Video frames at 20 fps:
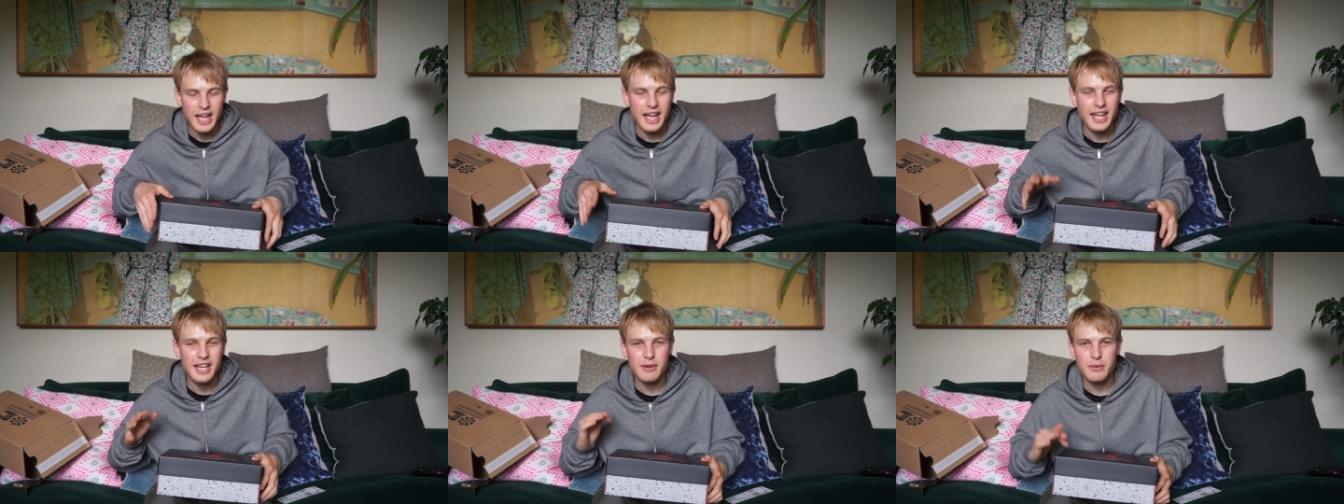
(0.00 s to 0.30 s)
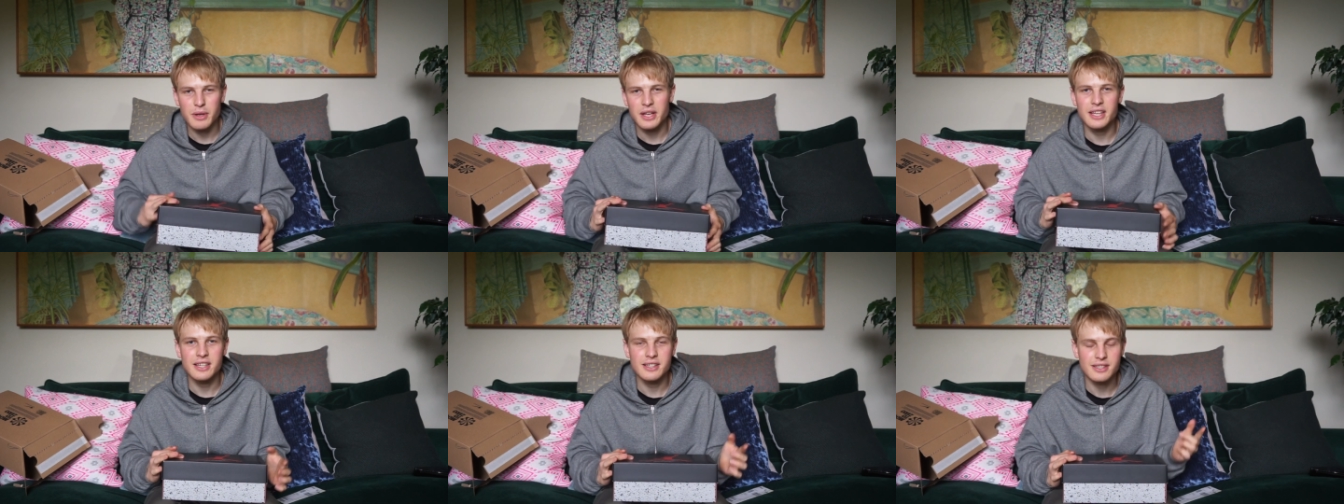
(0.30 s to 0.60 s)
It
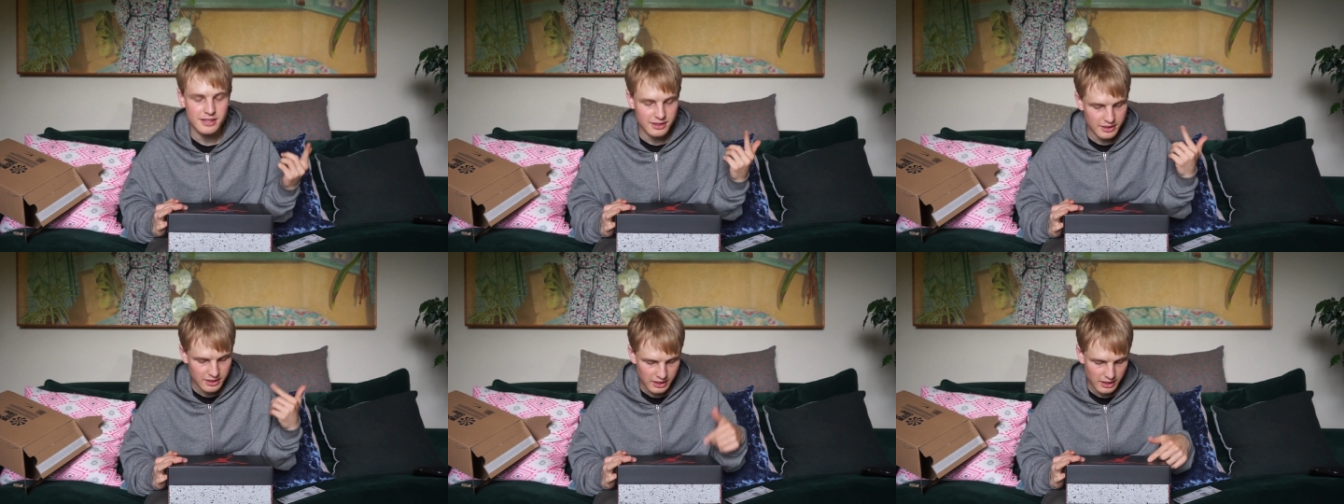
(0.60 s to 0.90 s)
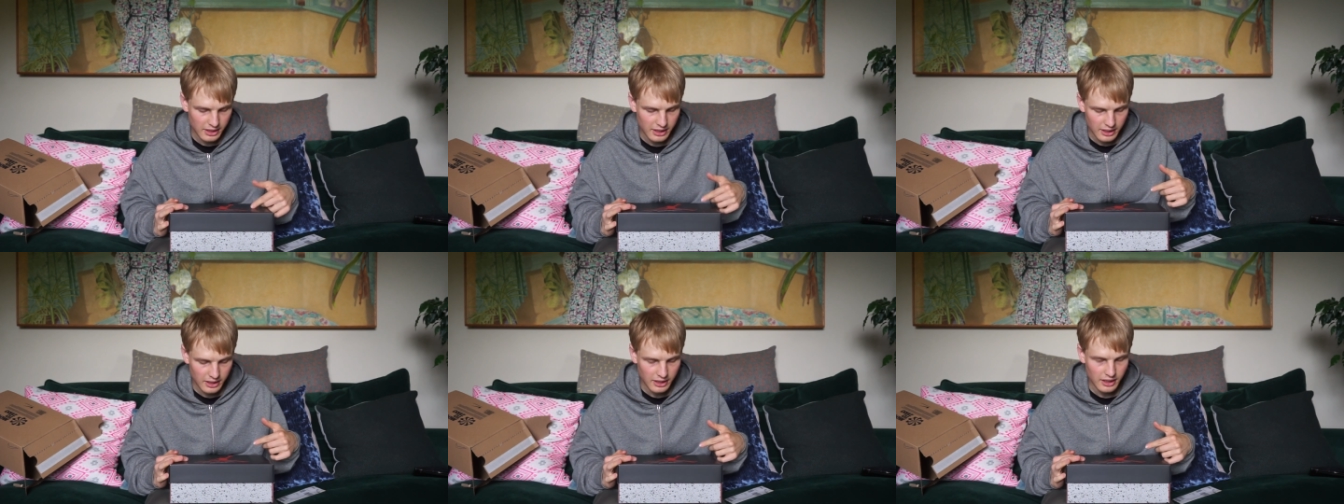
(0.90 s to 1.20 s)
is
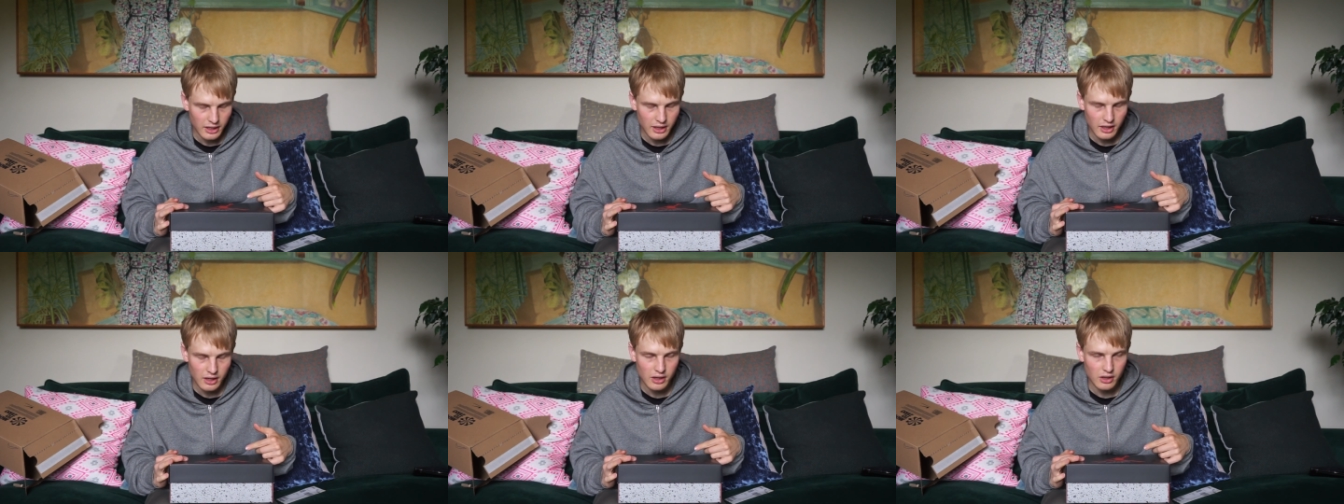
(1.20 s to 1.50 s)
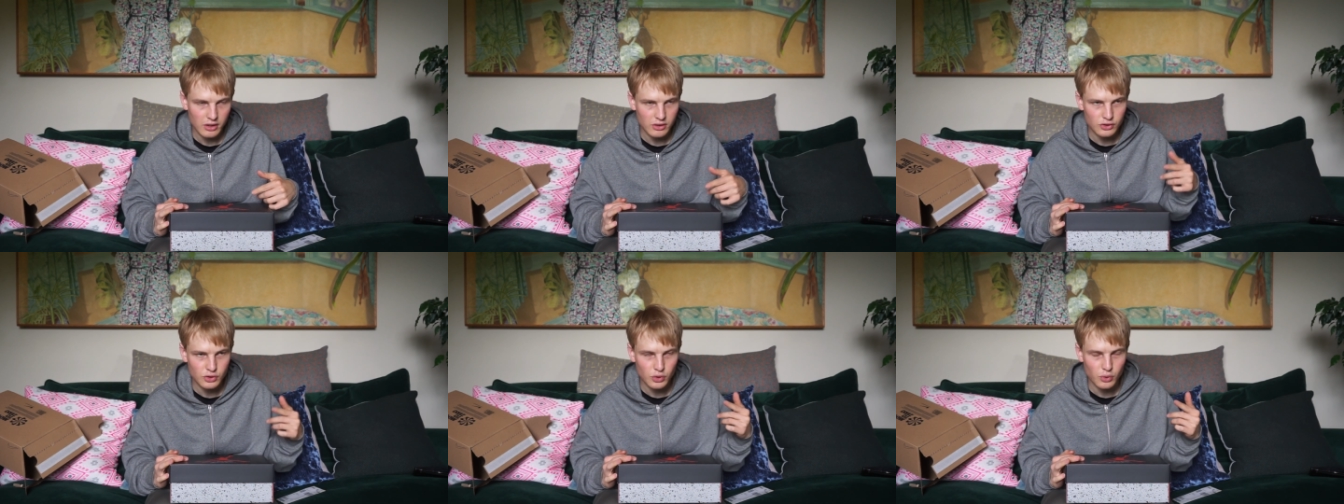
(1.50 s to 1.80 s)
the
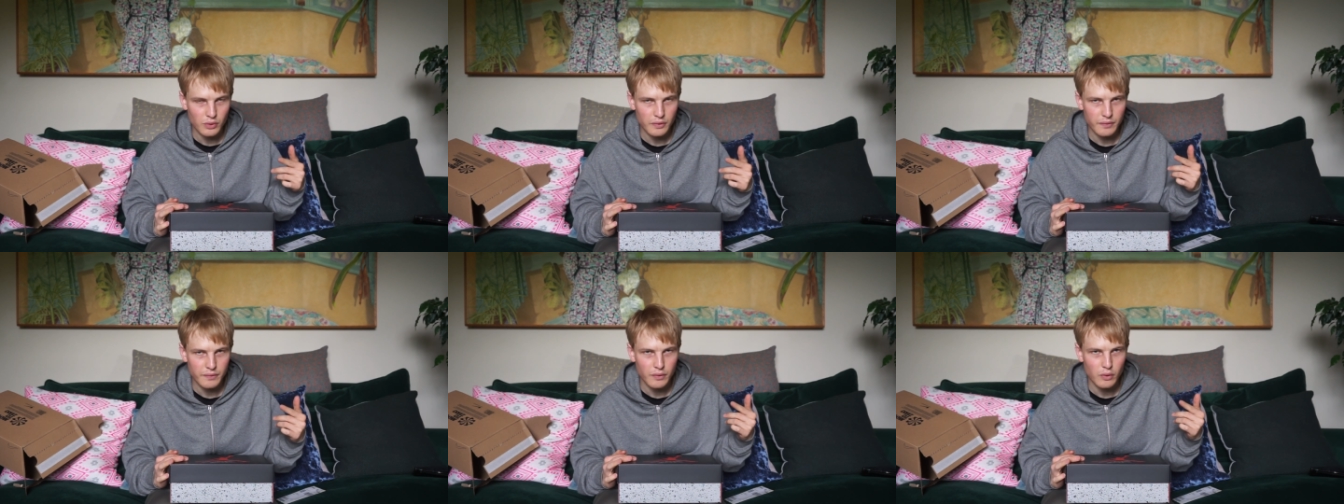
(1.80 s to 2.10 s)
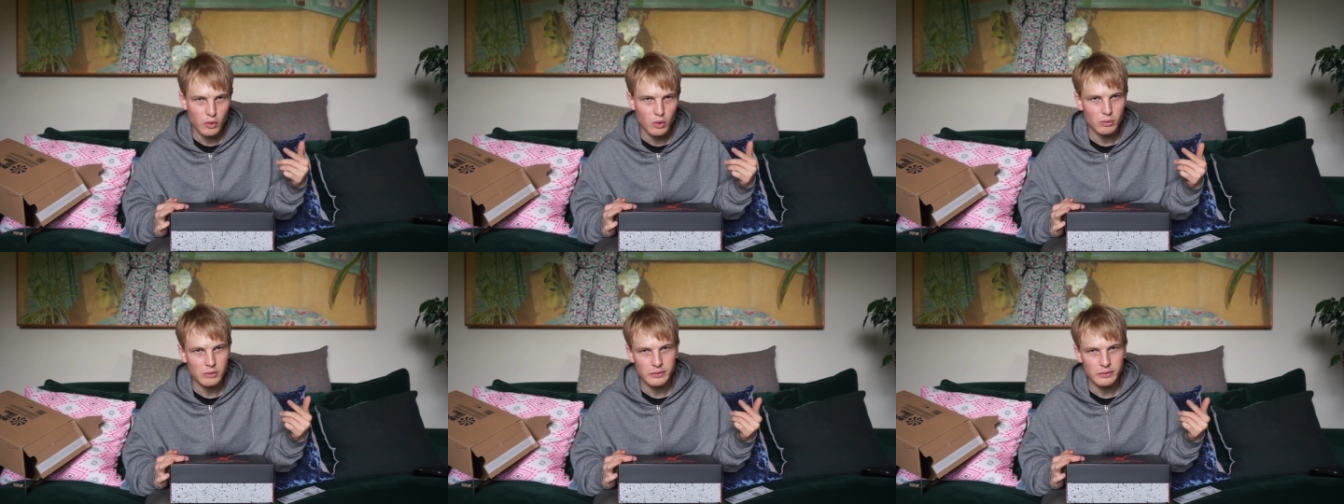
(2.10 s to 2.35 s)
Jordan 4